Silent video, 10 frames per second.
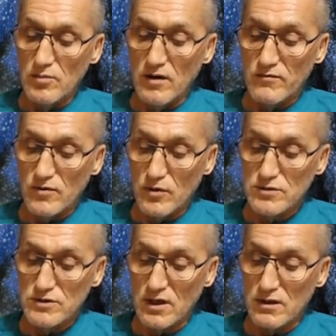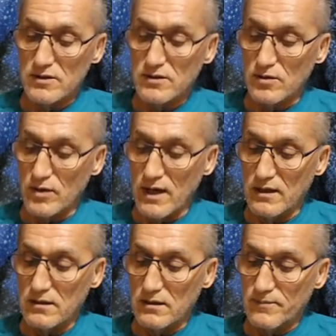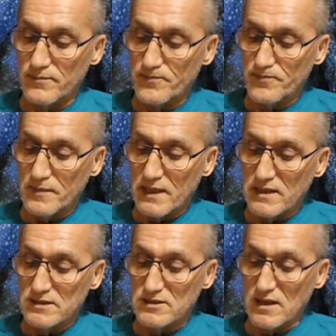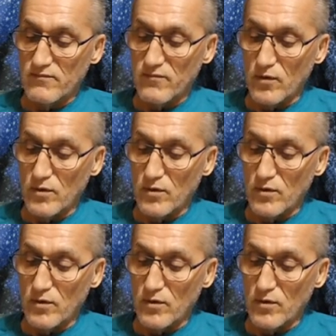revealing an opening about 3 feet wide,